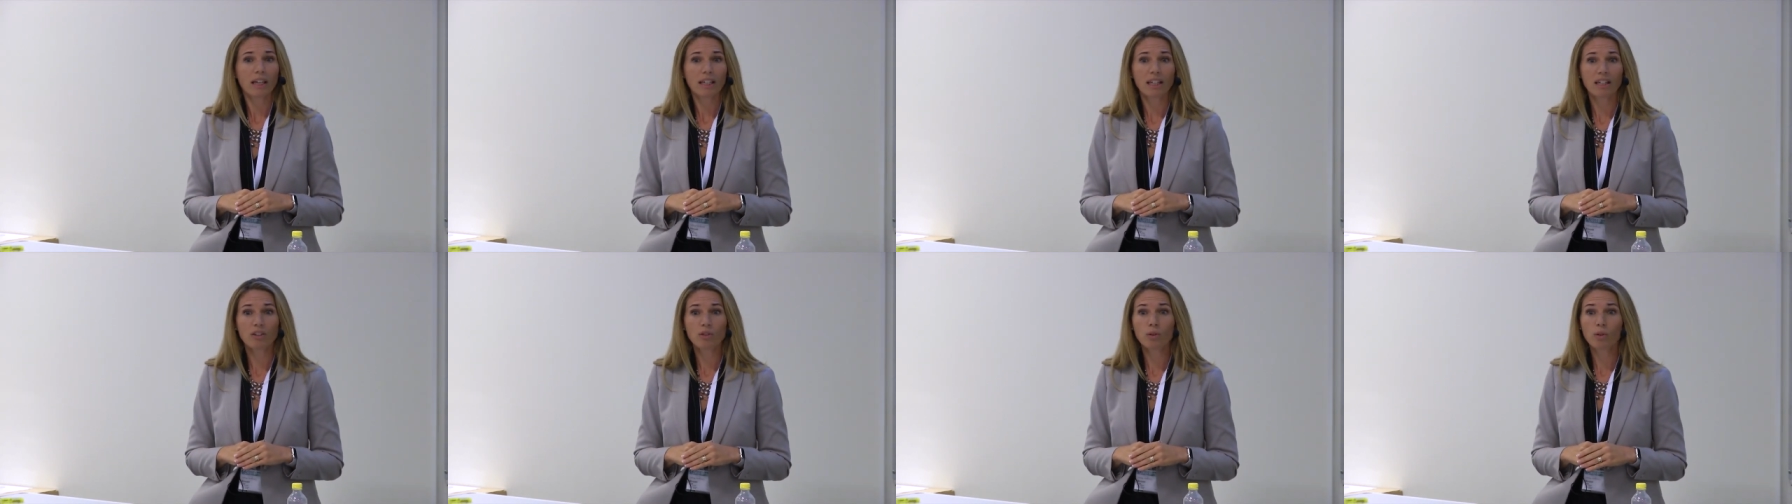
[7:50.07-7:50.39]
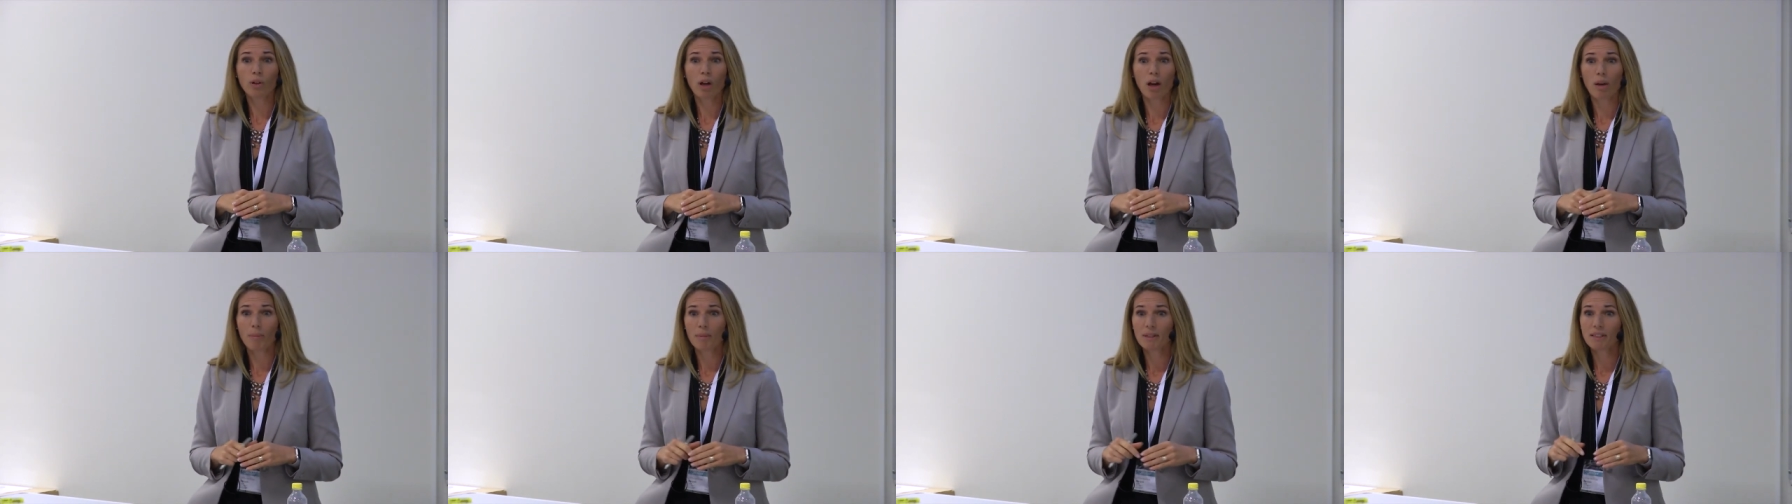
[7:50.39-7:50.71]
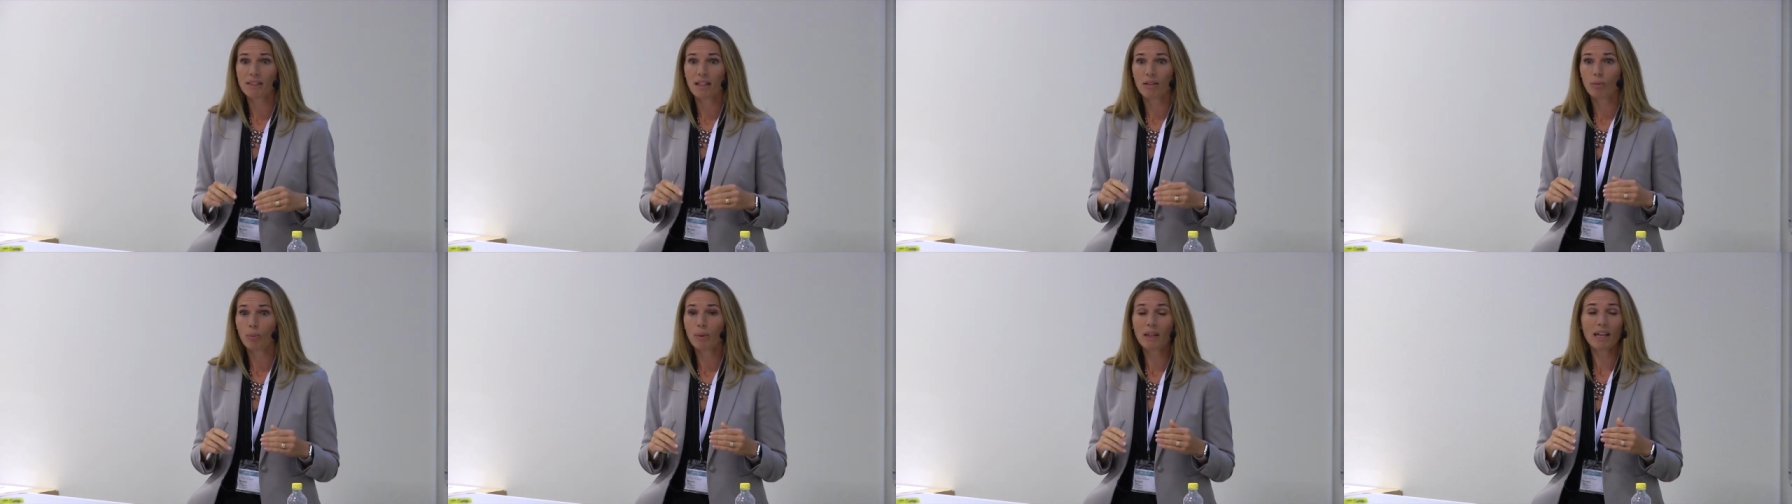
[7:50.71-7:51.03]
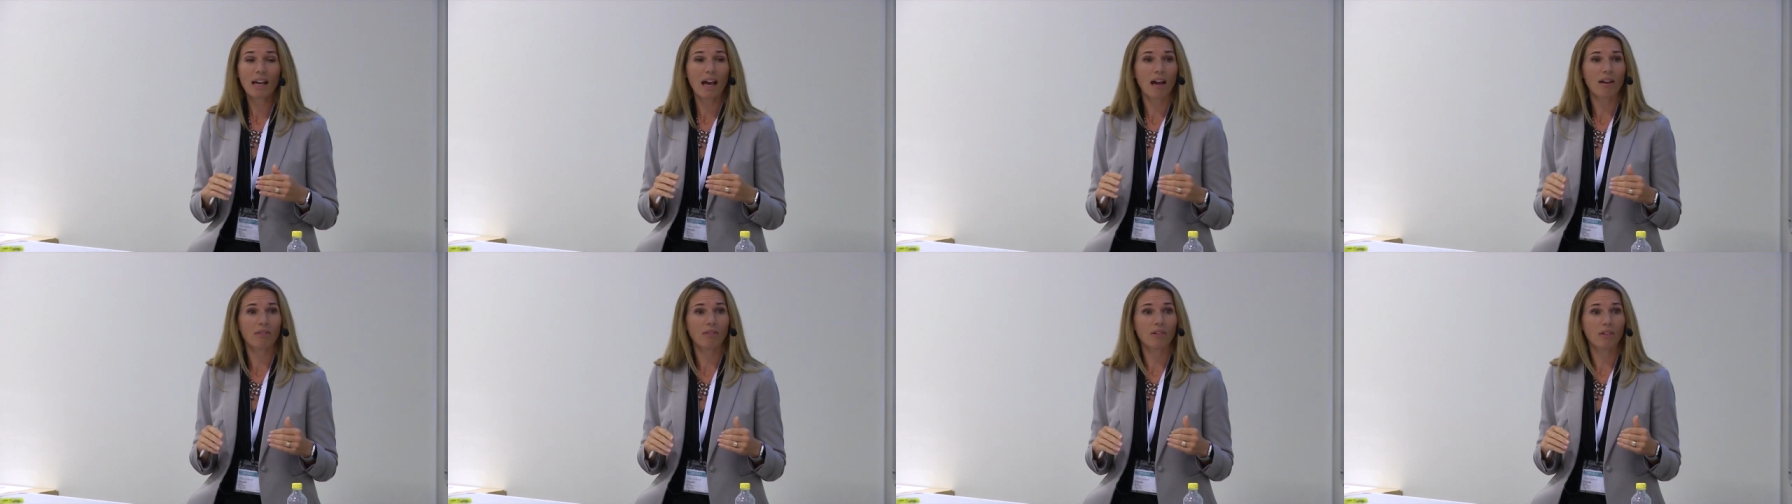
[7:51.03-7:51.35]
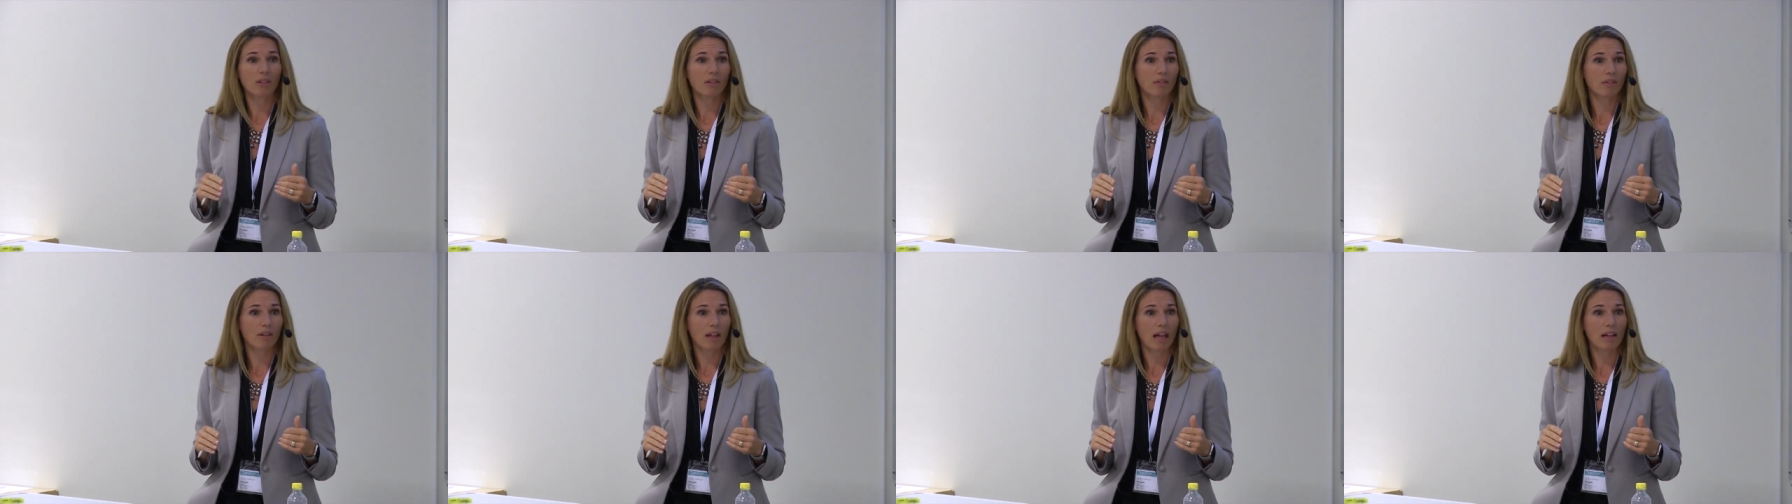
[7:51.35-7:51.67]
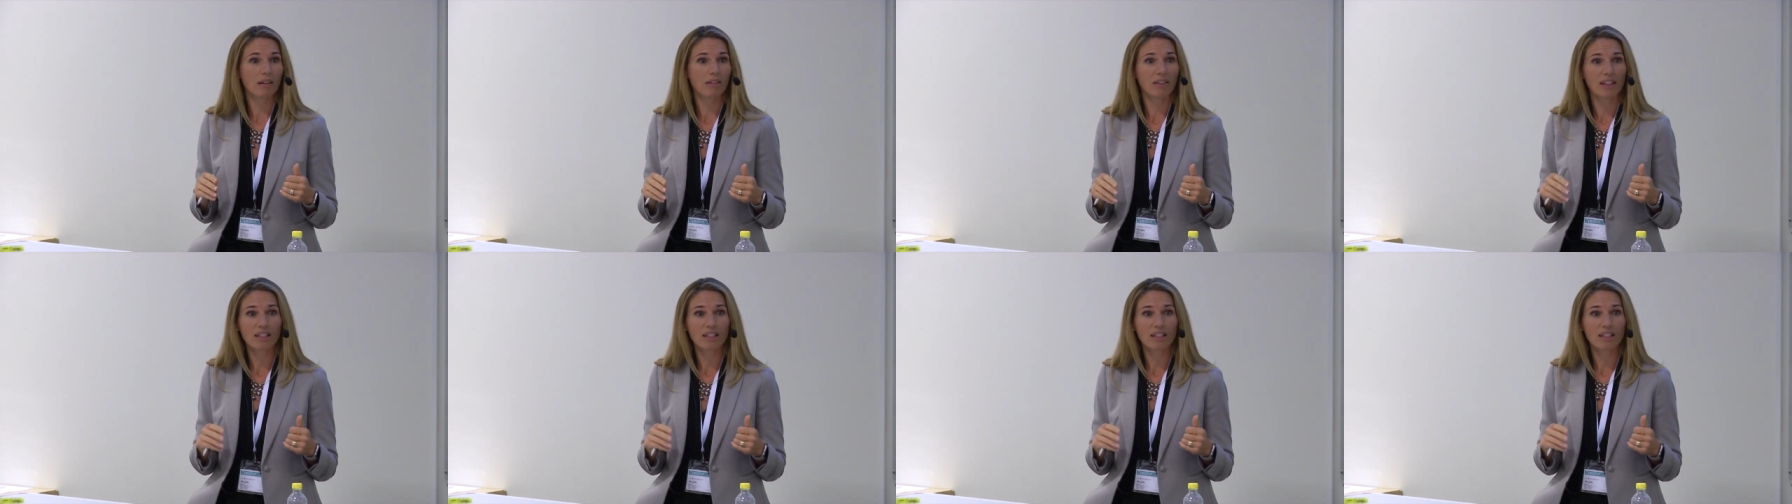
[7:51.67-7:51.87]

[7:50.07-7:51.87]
can you come and we have uh,